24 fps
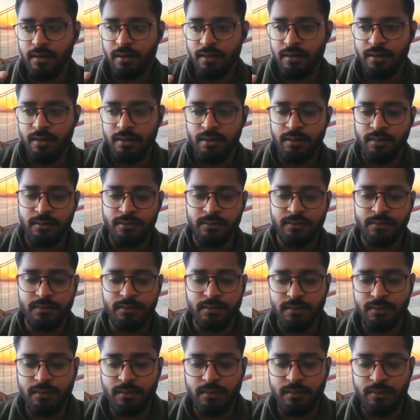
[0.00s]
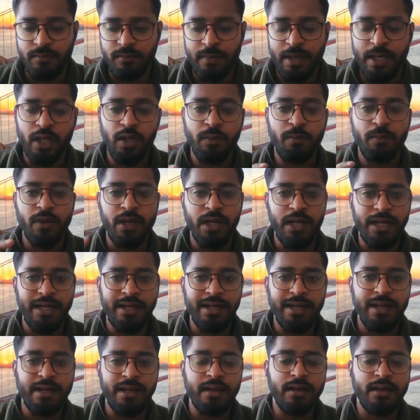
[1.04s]
um,
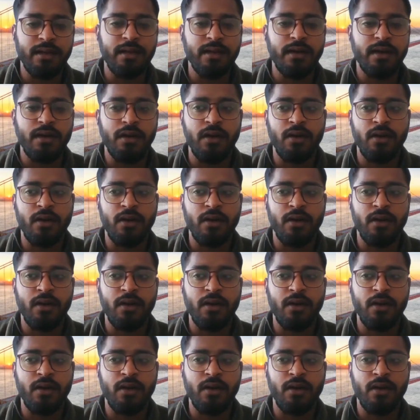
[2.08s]
manipulating